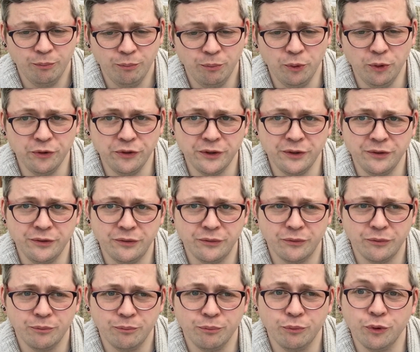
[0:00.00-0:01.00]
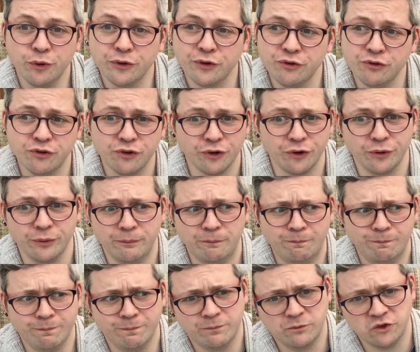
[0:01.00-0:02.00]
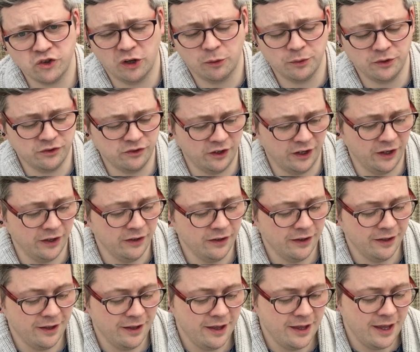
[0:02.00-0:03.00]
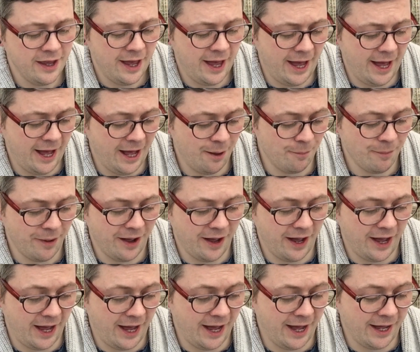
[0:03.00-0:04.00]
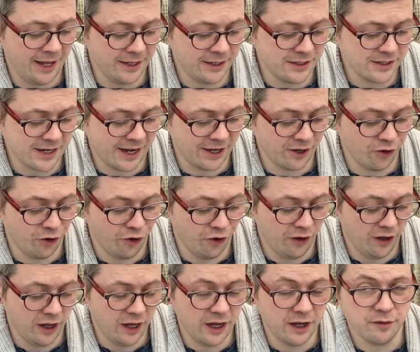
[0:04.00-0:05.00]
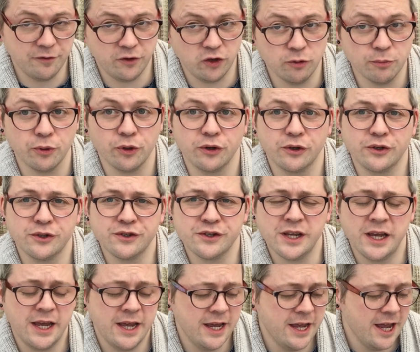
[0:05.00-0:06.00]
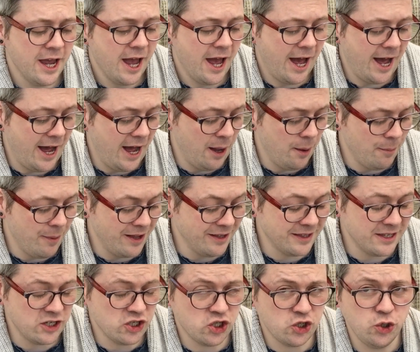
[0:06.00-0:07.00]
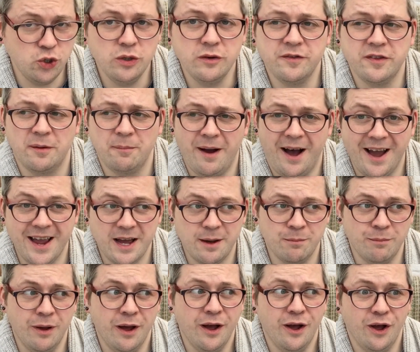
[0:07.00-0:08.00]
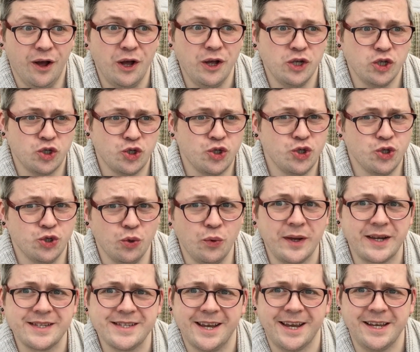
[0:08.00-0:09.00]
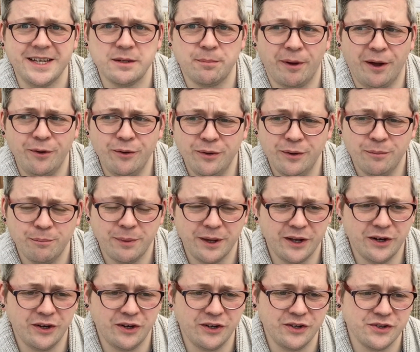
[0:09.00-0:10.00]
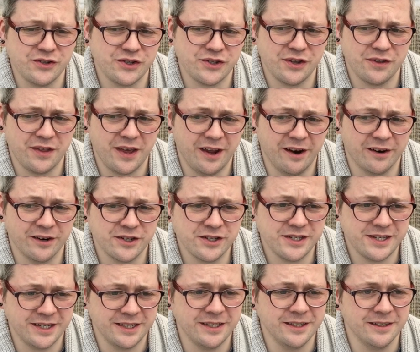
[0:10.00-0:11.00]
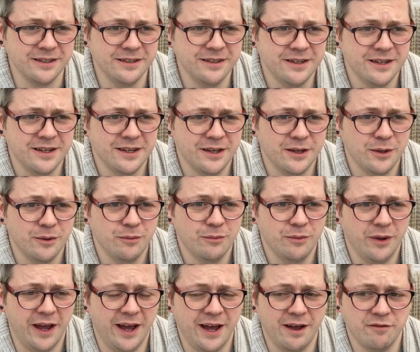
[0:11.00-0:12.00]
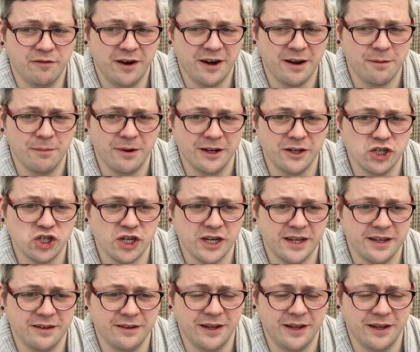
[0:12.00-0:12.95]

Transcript: More than two, shall we say. And I got a few books. At least two of them I am so excited about because they are still very much